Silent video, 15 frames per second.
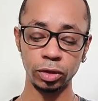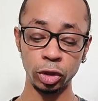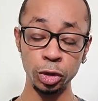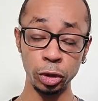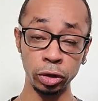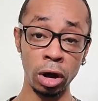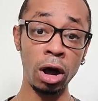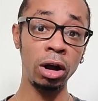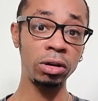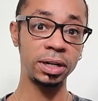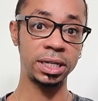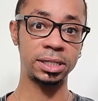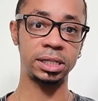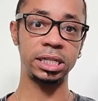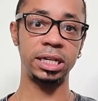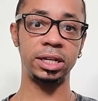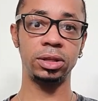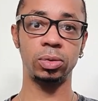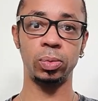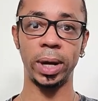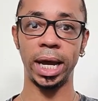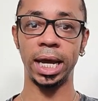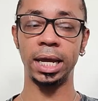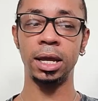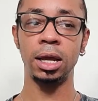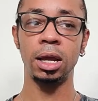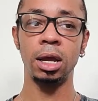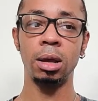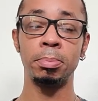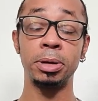Your heart is leading the way,
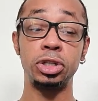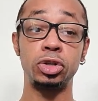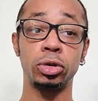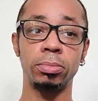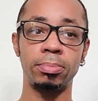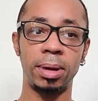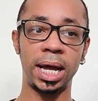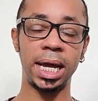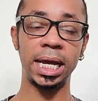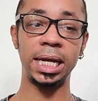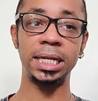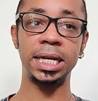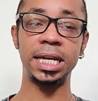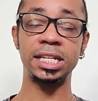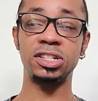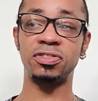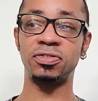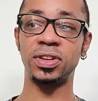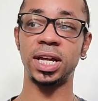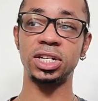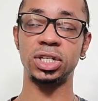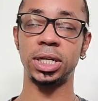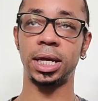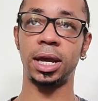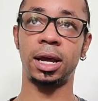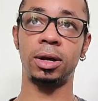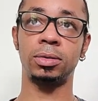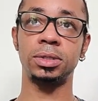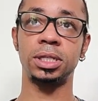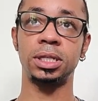but your mind is fleshing
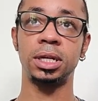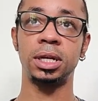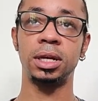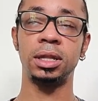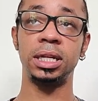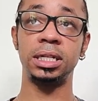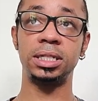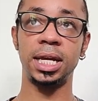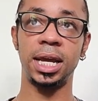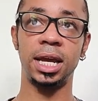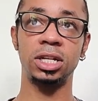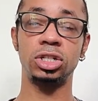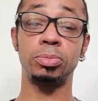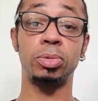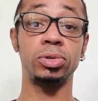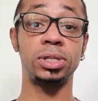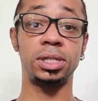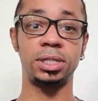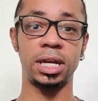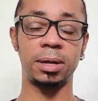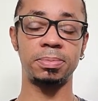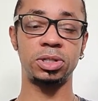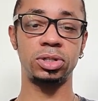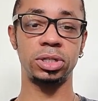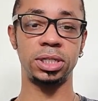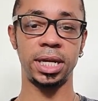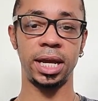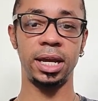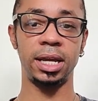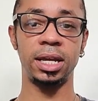out the tangible steps to
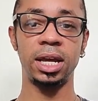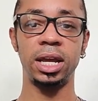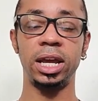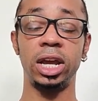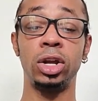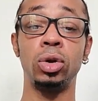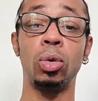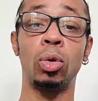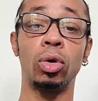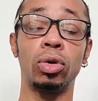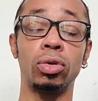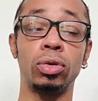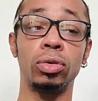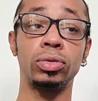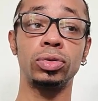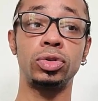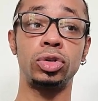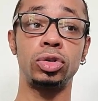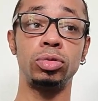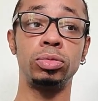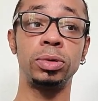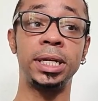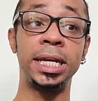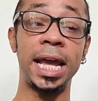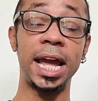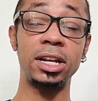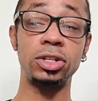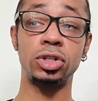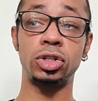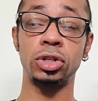take in order to
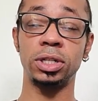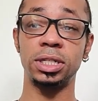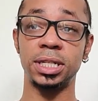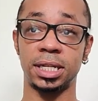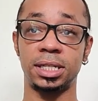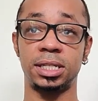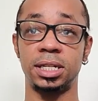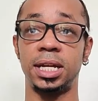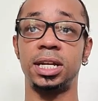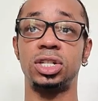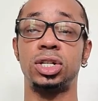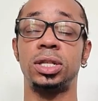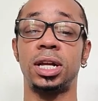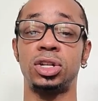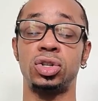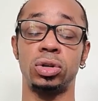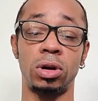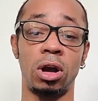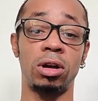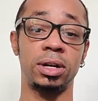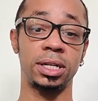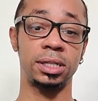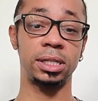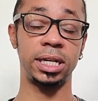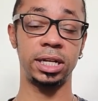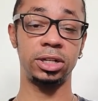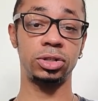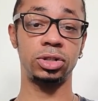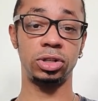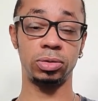get to the destination that your heart is
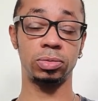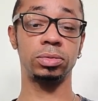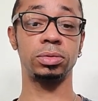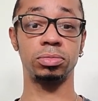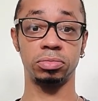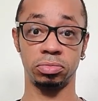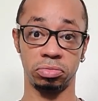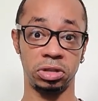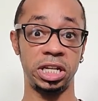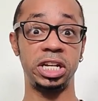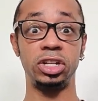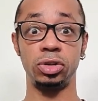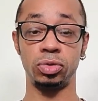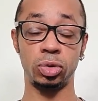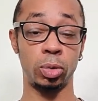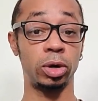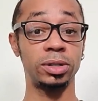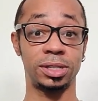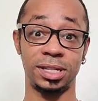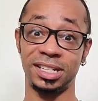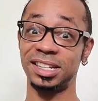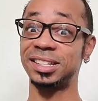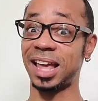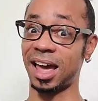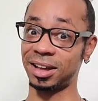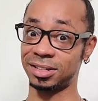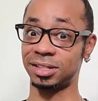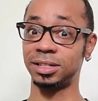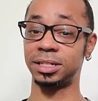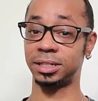leading you towards. This is
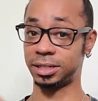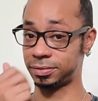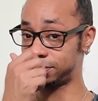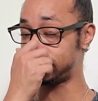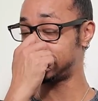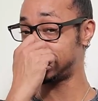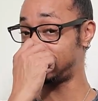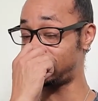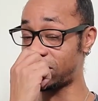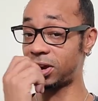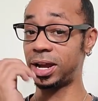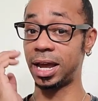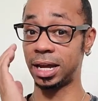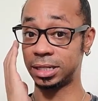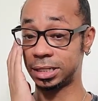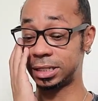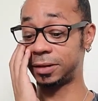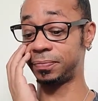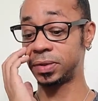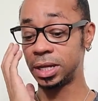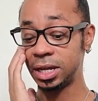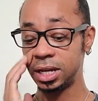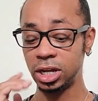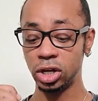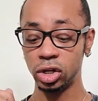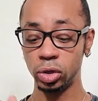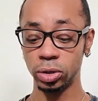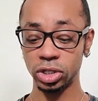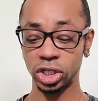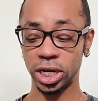excellent. Very excellent.
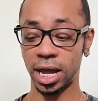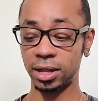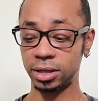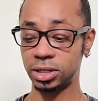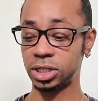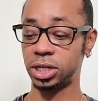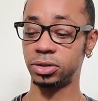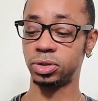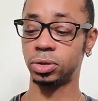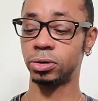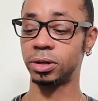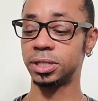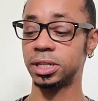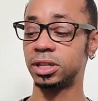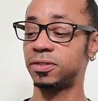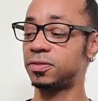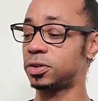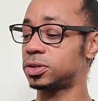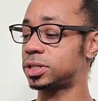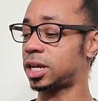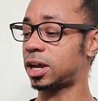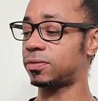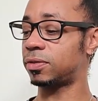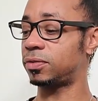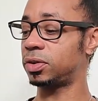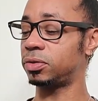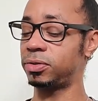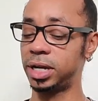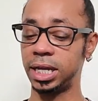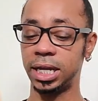Your challenge here, Taurus, in the first half of your
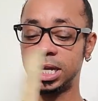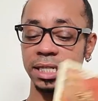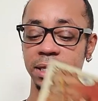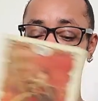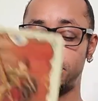reading is the